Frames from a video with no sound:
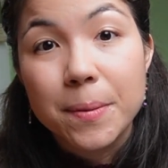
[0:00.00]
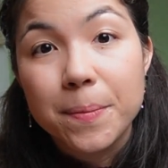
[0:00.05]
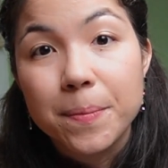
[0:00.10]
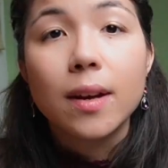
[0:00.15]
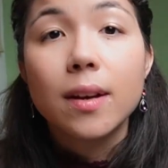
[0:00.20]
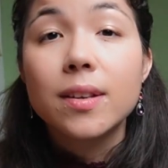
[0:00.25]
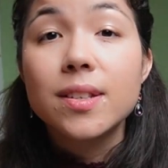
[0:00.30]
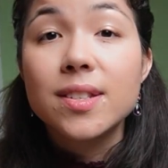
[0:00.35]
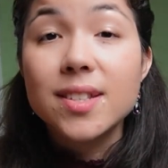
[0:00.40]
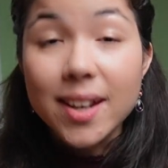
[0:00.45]

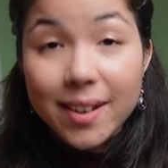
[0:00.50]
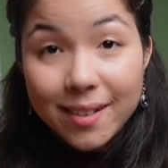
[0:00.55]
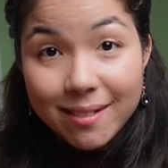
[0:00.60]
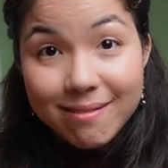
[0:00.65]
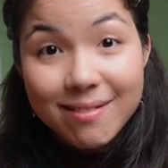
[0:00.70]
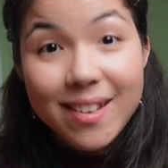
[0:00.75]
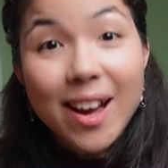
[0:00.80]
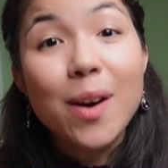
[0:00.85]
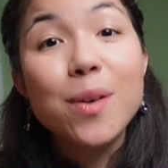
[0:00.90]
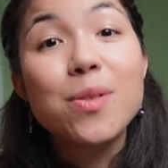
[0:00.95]
So,
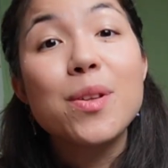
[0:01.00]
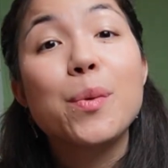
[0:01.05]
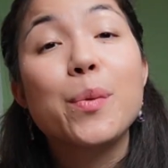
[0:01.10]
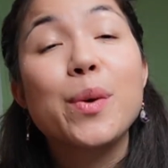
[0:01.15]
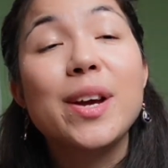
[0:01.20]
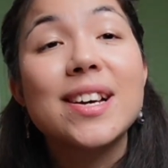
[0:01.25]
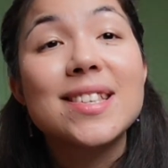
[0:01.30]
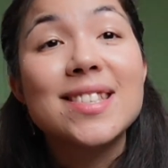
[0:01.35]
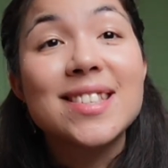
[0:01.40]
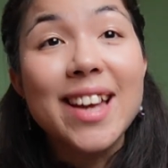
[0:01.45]
now that we are
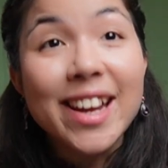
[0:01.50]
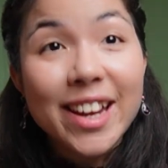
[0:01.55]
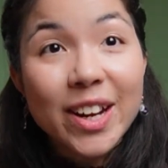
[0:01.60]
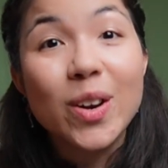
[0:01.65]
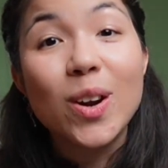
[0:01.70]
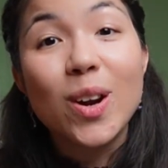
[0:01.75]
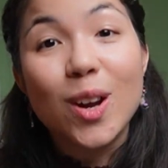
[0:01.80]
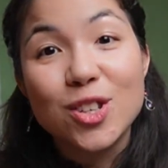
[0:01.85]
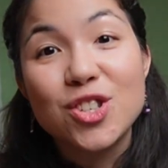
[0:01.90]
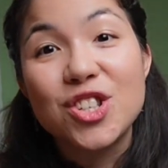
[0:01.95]

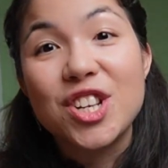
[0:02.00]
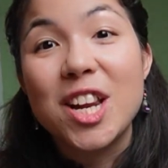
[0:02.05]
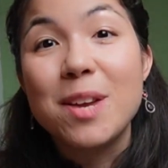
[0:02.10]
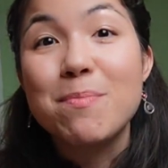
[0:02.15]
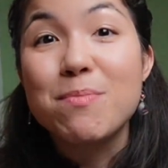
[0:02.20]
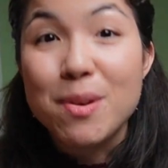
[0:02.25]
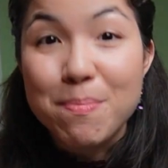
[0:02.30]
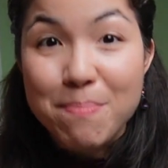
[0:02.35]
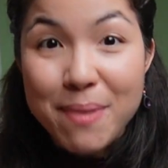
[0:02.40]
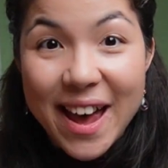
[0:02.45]
psychologically
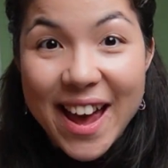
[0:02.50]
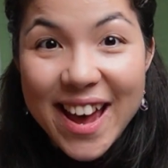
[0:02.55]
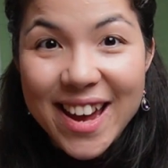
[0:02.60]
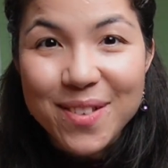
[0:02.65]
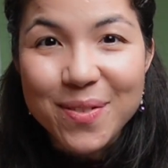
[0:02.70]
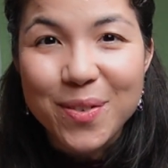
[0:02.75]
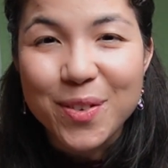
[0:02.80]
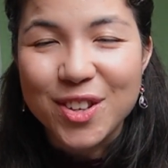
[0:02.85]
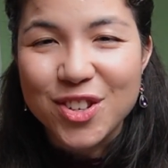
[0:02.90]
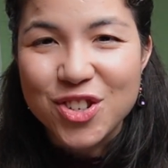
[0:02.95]
prepared for
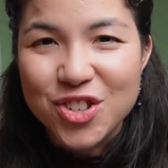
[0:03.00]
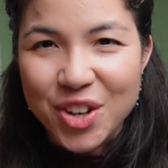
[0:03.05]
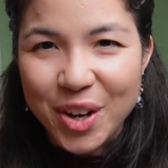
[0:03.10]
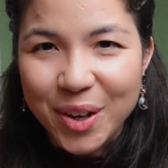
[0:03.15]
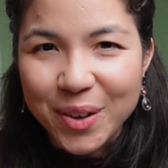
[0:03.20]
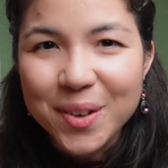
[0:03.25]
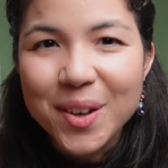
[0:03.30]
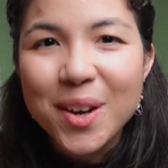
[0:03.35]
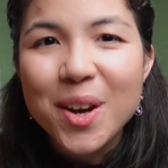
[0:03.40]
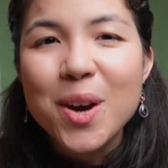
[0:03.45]
the show,
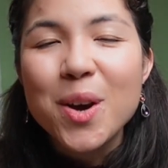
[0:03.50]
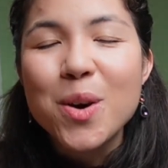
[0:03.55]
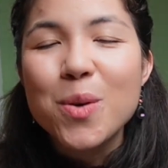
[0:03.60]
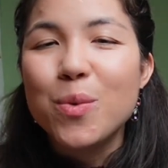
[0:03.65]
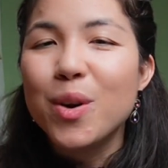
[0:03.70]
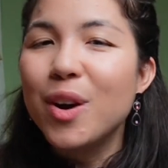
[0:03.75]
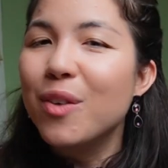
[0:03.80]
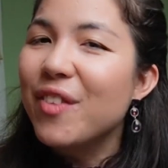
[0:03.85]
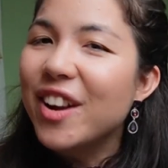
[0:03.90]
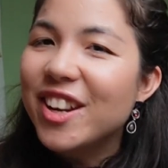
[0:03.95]
we're
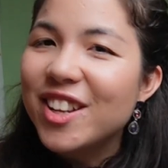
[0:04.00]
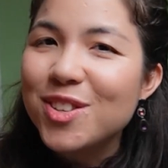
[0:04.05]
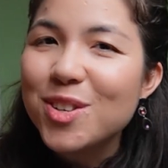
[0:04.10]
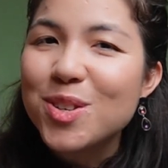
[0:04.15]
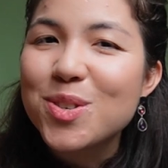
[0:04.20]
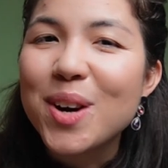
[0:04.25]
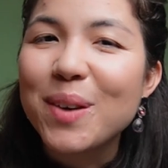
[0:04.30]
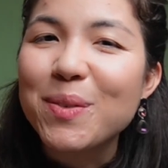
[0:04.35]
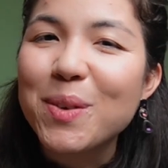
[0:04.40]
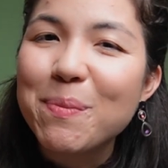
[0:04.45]
ready to
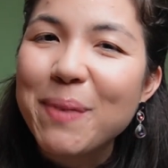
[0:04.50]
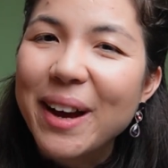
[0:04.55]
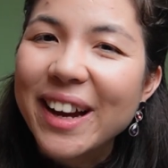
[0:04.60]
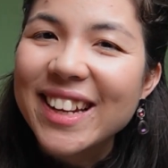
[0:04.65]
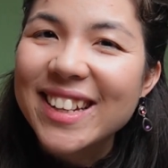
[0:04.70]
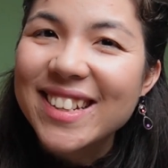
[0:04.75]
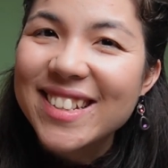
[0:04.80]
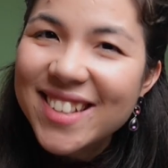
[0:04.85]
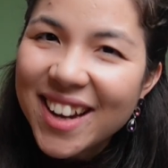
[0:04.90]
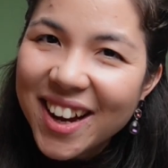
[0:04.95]
travel back in
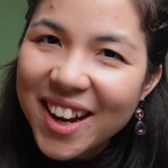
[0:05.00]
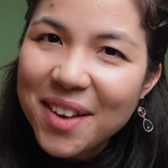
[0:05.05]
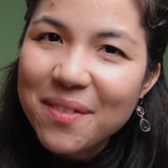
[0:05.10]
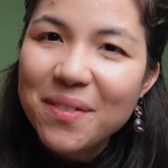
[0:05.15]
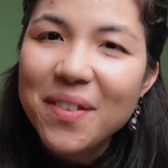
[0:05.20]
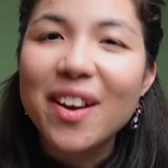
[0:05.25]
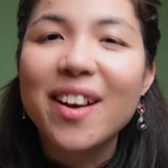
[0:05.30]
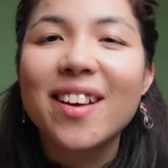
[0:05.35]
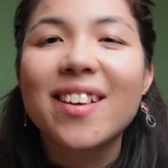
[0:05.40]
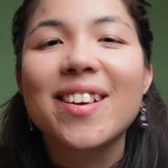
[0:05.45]
time
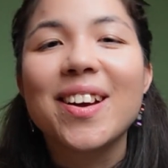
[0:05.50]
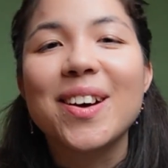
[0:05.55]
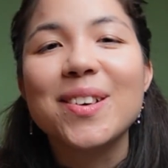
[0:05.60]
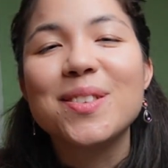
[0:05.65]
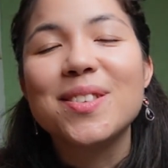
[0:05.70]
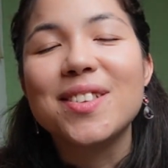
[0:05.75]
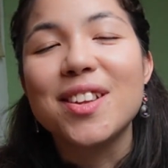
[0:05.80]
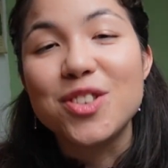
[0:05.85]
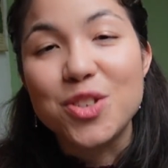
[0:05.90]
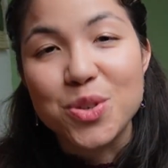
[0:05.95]
and go to the
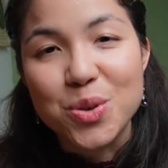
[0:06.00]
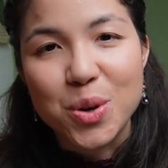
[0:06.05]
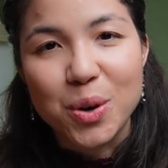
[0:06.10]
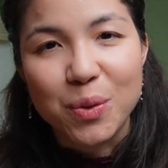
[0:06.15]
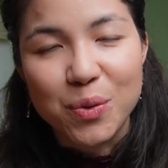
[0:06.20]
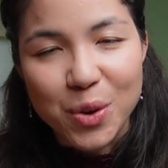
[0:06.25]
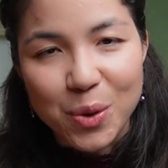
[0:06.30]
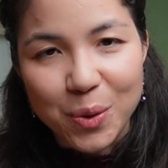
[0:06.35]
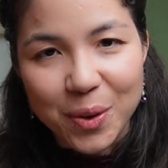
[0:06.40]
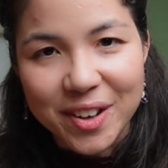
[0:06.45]
Duke of
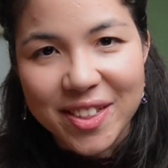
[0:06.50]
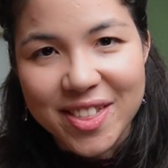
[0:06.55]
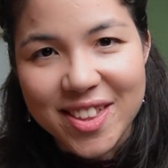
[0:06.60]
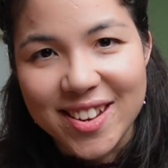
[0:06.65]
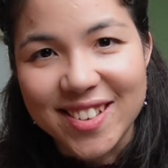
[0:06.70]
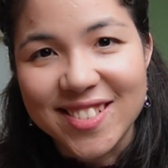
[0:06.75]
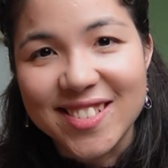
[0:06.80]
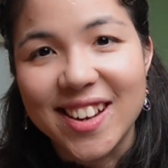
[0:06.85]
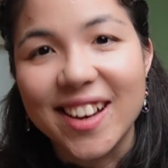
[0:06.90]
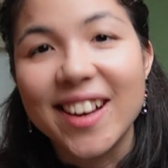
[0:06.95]
York
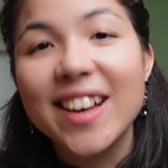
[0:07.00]
Theatre.